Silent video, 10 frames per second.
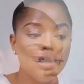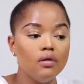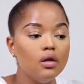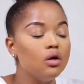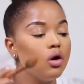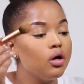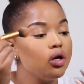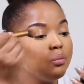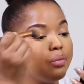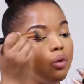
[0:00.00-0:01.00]
and then go
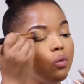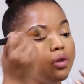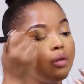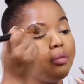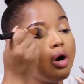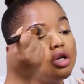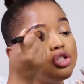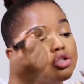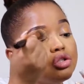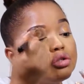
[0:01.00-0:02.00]
in with a
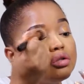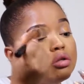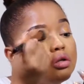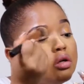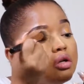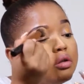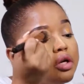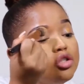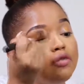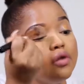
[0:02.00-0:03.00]
brush
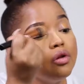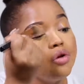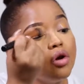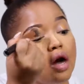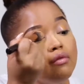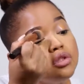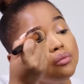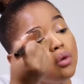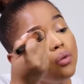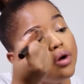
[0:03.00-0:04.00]
that you feel you're
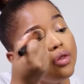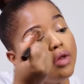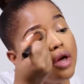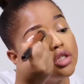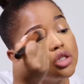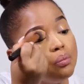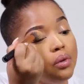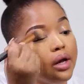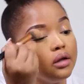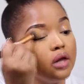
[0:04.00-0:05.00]
comfortable with and just
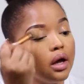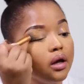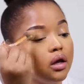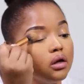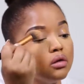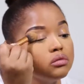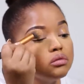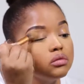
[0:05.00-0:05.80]
blend that in.